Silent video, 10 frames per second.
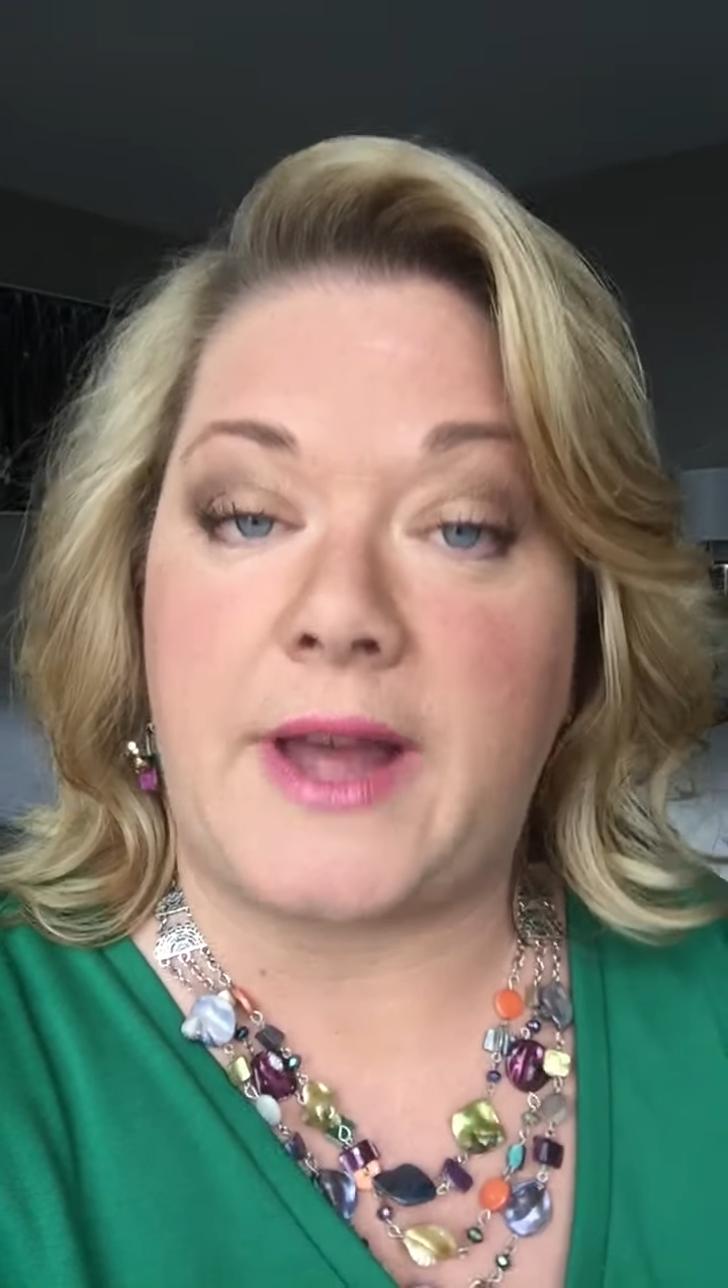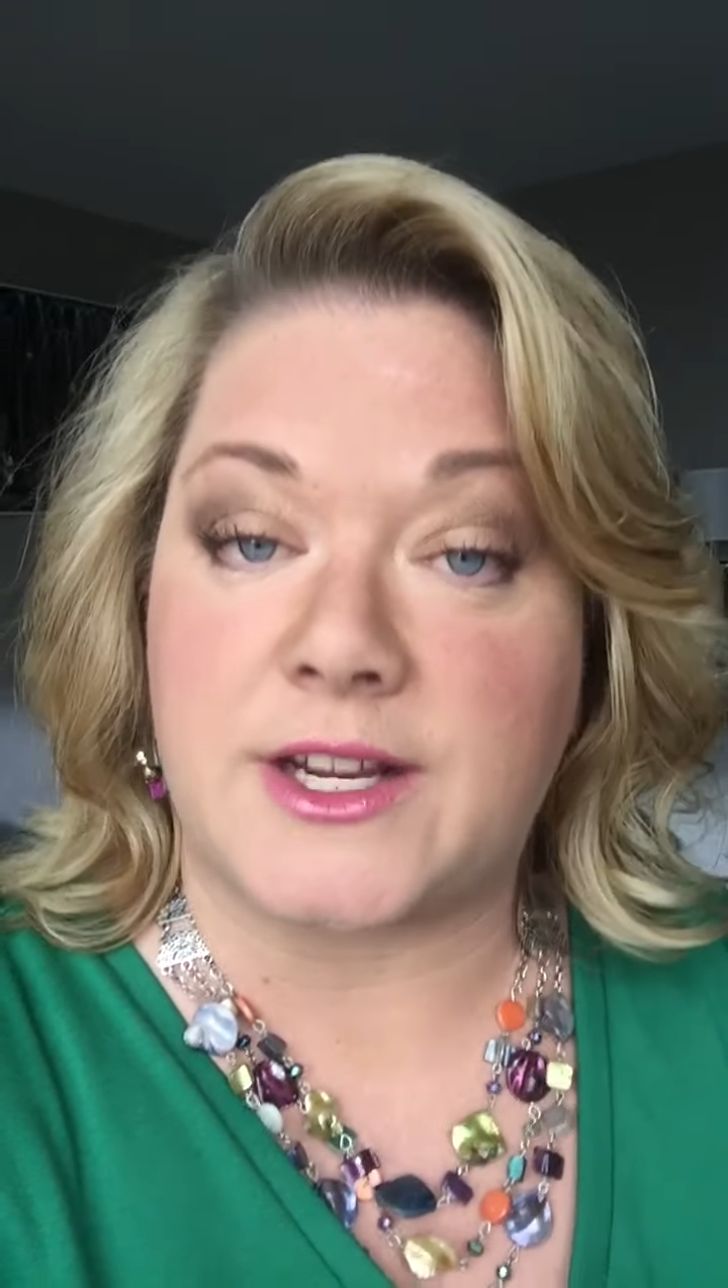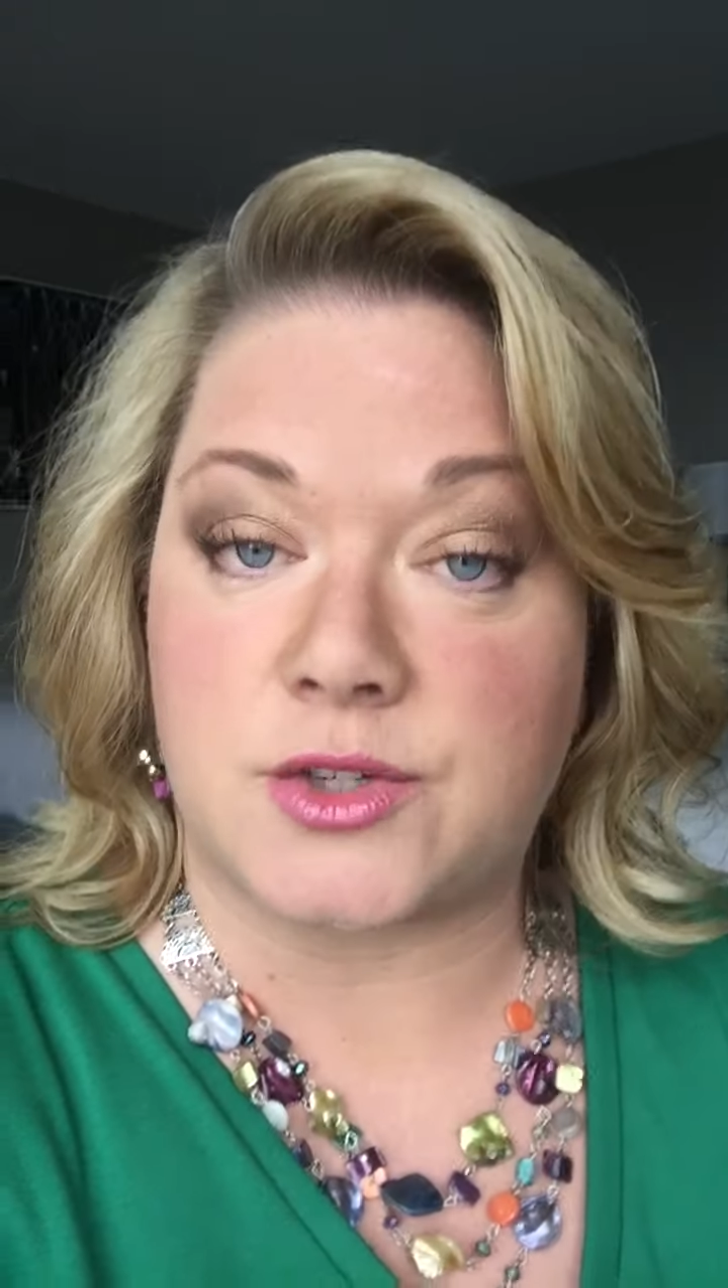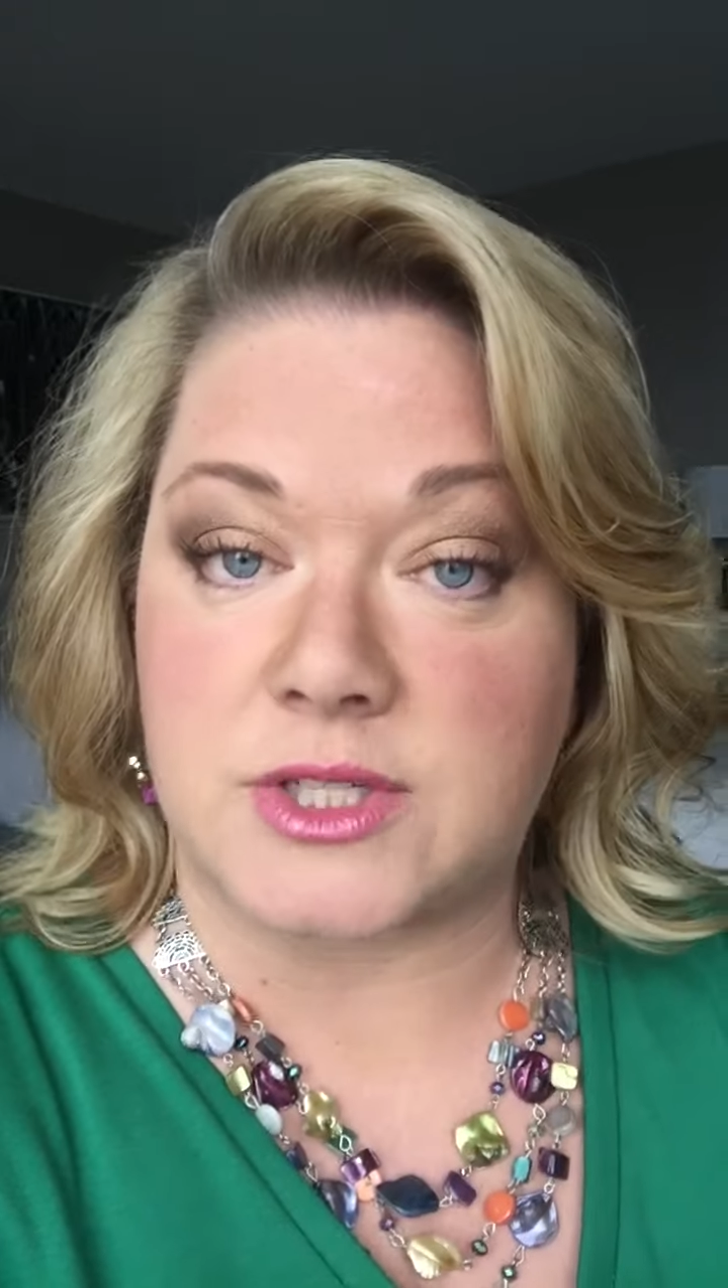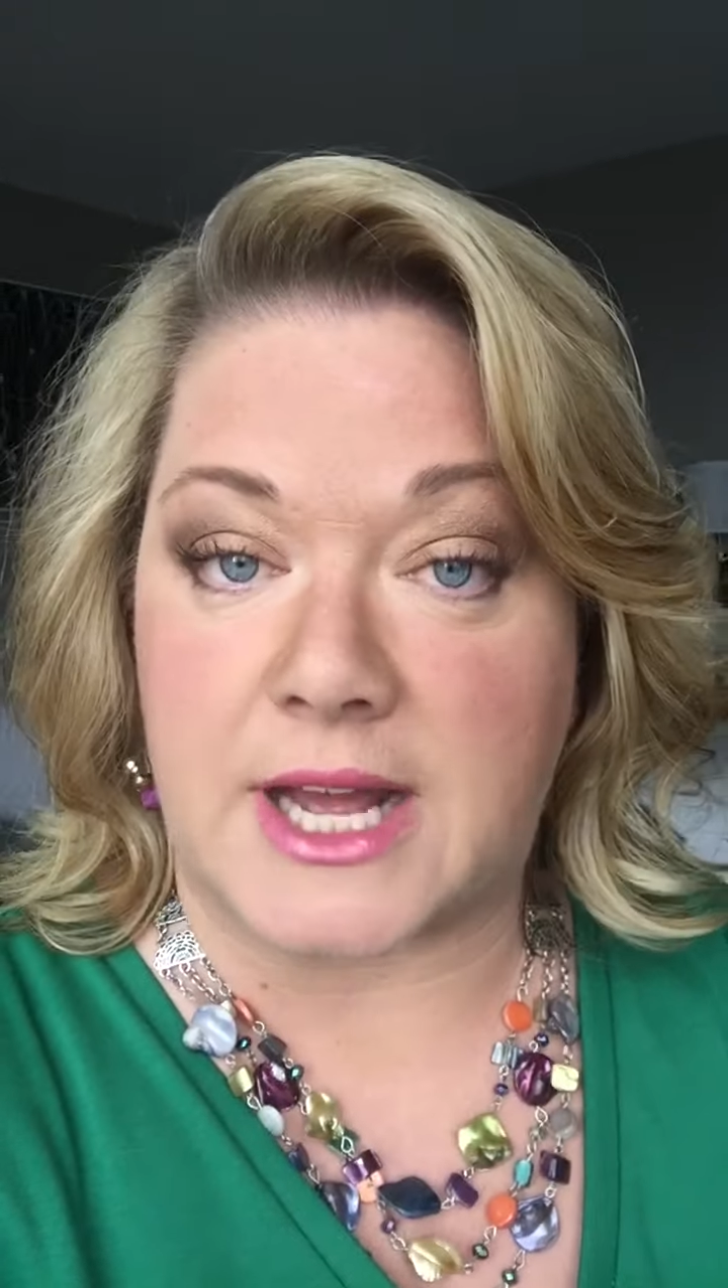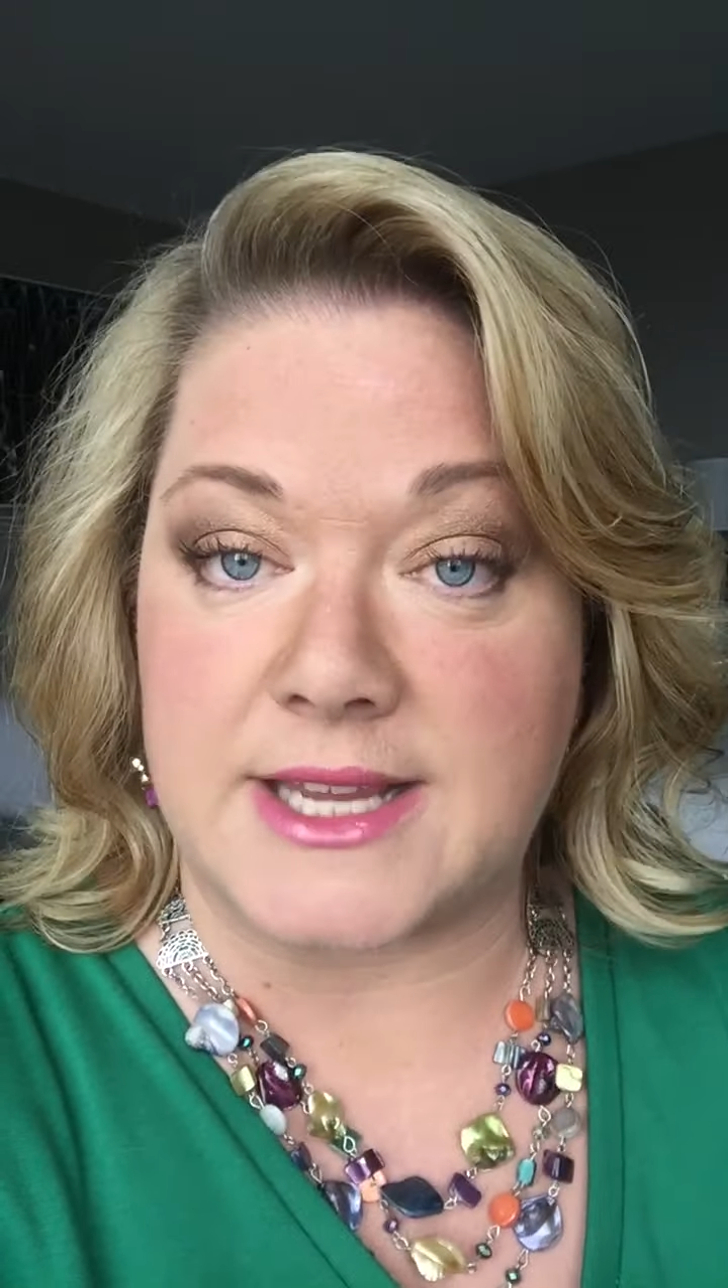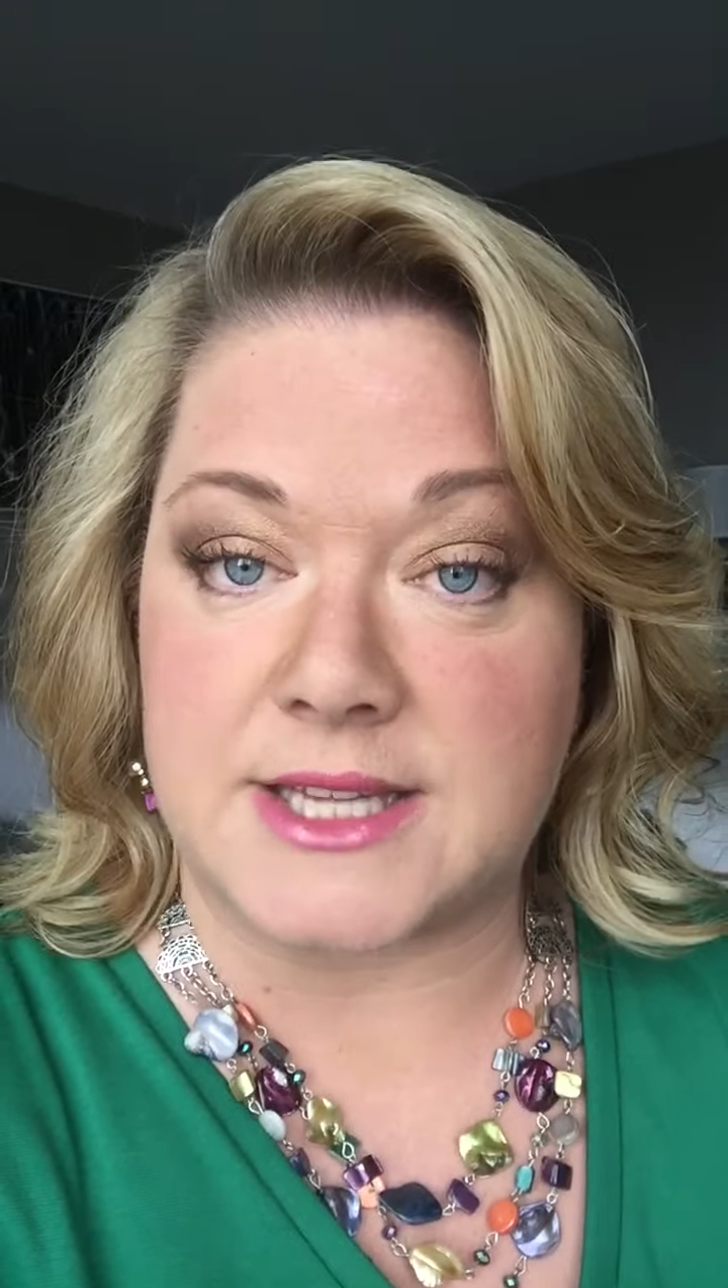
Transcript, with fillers: exercise